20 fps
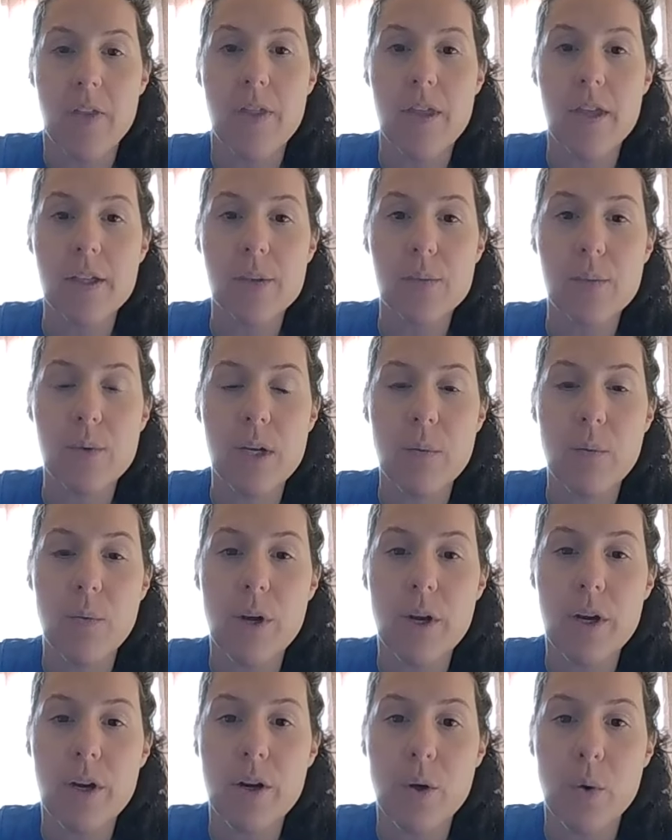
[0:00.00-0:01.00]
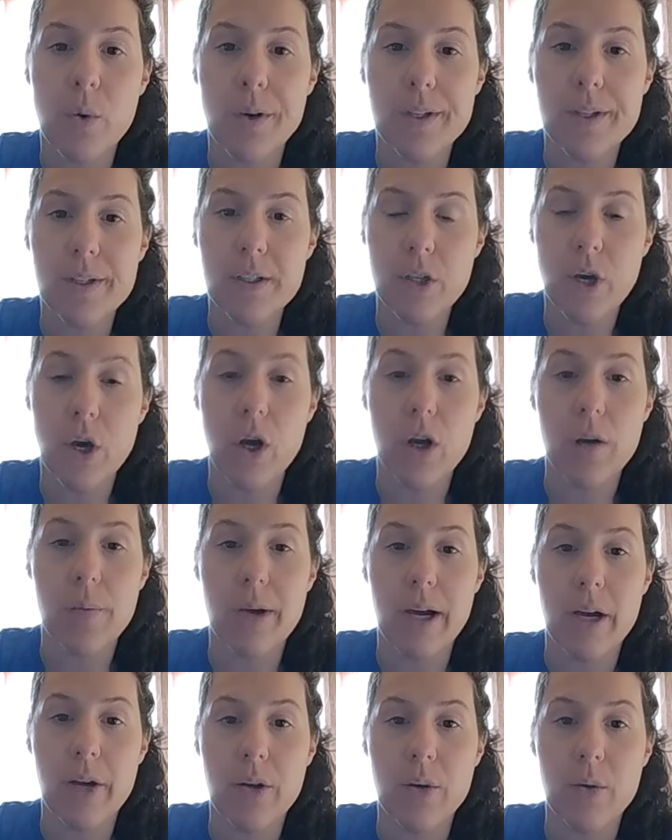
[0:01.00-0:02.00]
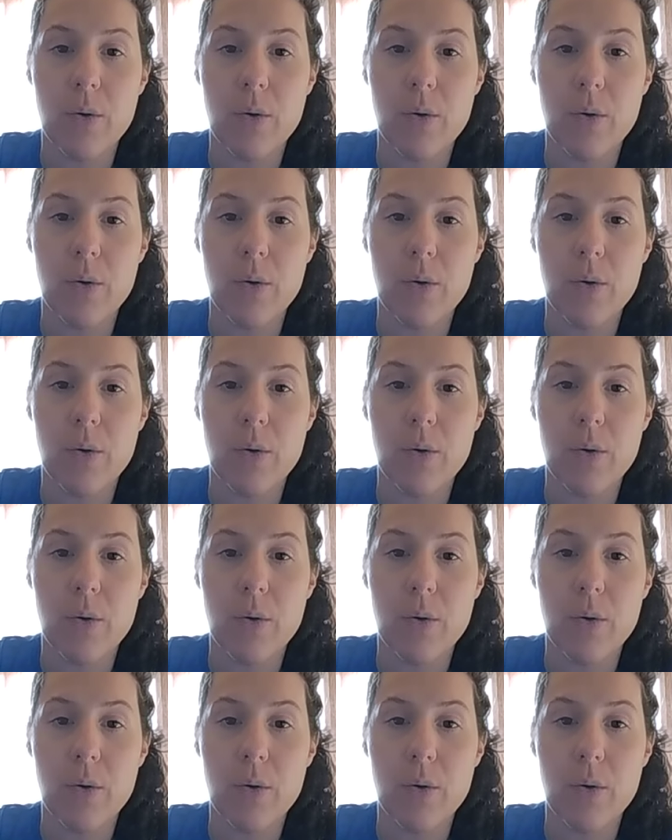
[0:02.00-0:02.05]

This week, we are going to talk about